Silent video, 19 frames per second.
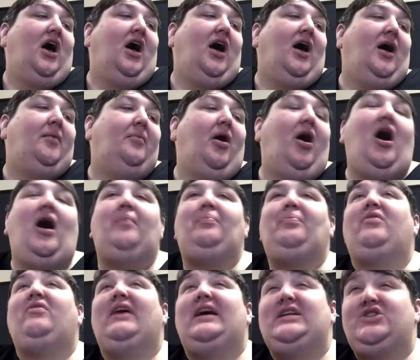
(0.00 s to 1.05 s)

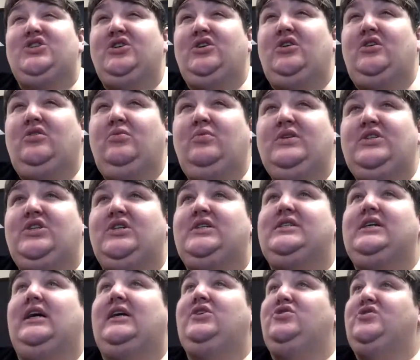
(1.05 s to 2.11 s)
Operational, which is
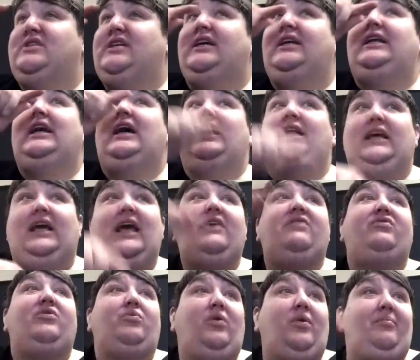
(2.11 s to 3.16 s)
understanding how to get
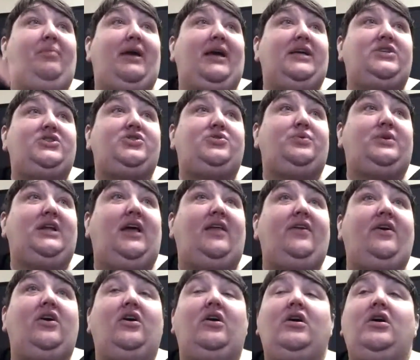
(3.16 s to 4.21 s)
from one page to
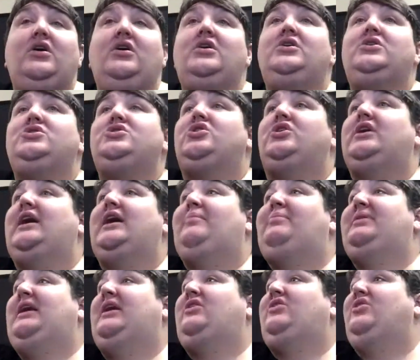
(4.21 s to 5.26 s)
another, turning up and
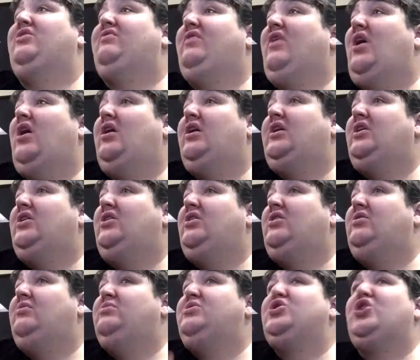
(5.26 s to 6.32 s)
down your
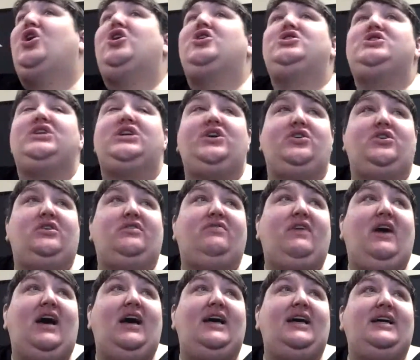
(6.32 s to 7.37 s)
volume, charging your
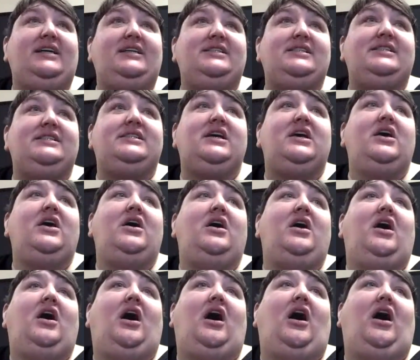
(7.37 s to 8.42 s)
device,
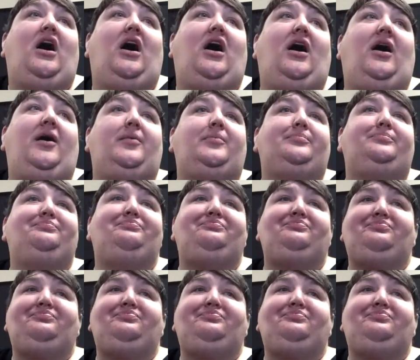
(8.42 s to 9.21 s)
wiping